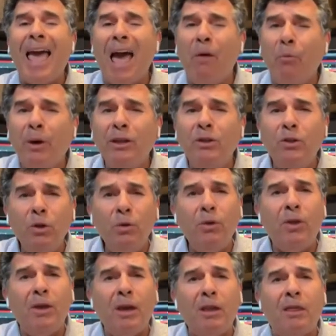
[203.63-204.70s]
And we do
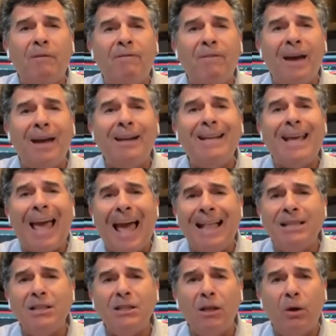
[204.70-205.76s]
think the Fed
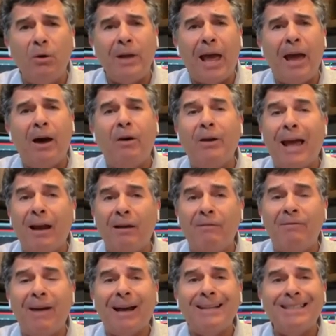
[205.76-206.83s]
can slow down and, in
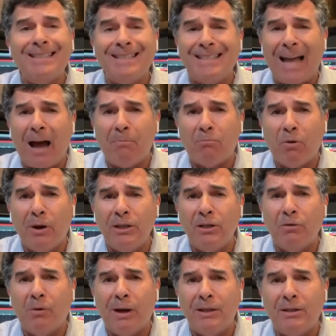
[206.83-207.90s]
fact, stop
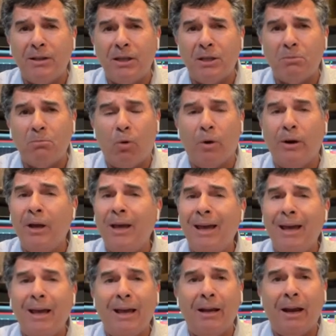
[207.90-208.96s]
raising rates at this point.
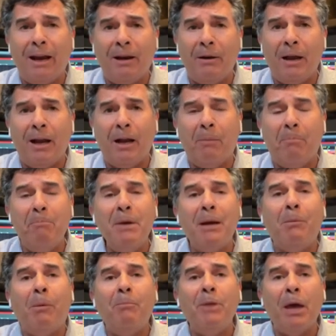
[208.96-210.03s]
In, in, at a
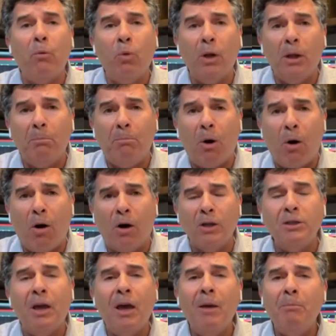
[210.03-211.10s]
minimum, they will
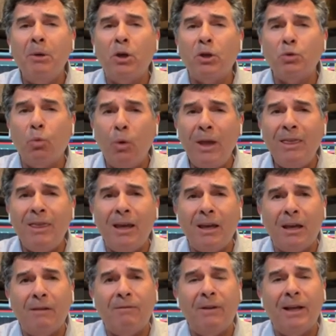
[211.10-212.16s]
pause because we think
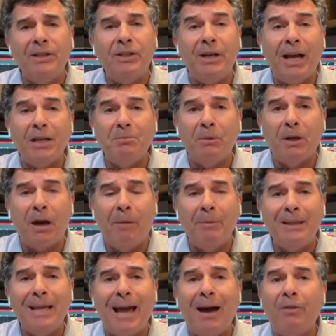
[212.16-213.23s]
inflation has been
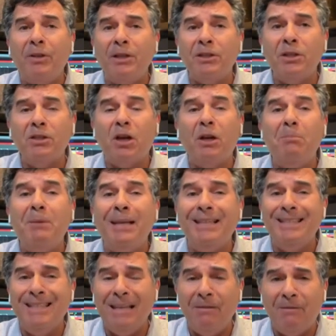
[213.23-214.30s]
coming down. This is going to be
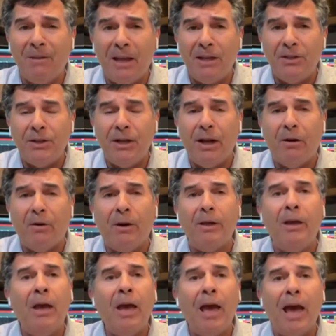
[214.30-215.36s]
deflationary.
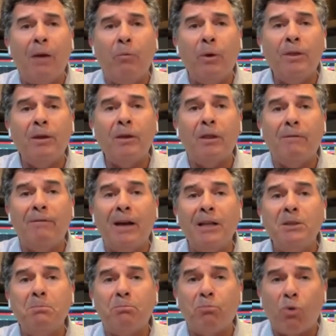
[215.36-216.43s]
And we think the
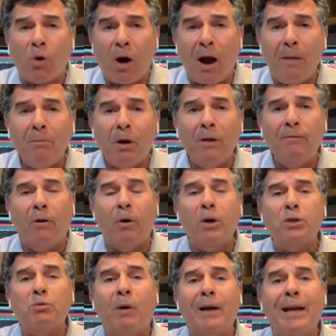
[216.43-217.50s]
Fed's primary
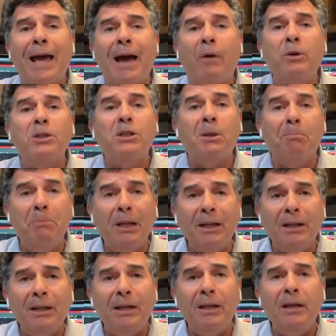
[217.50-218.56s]
focus right now is
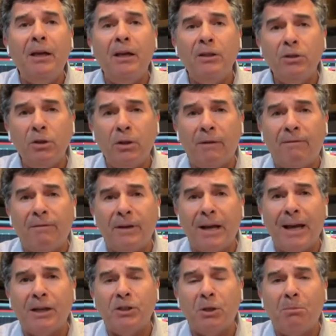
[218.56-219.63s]
stability to the
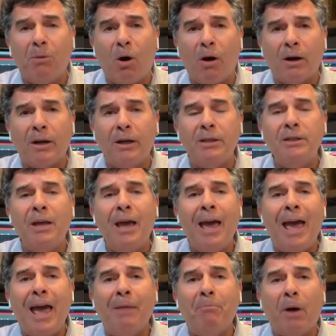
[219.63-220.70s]
financial markets.
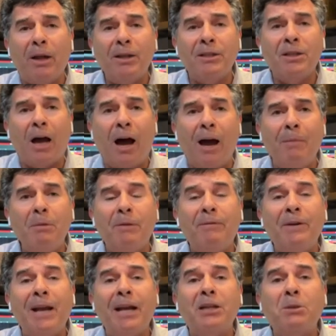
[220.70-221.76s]
And by the time the
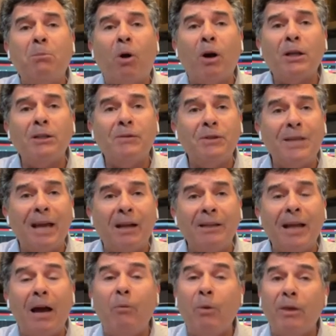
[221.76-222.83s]
financial markets have settled
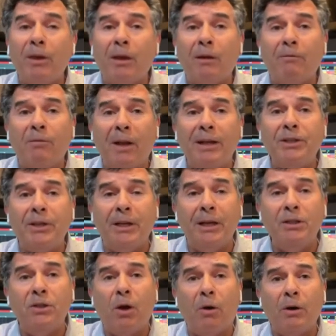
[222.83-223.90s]
down, we think inflation
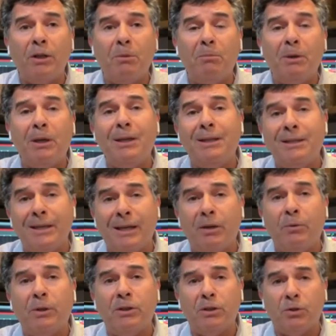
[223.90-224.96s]
is going to be
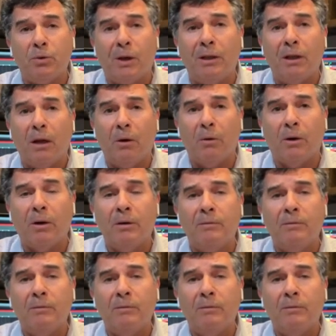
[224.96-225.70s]
continuing to trend lower.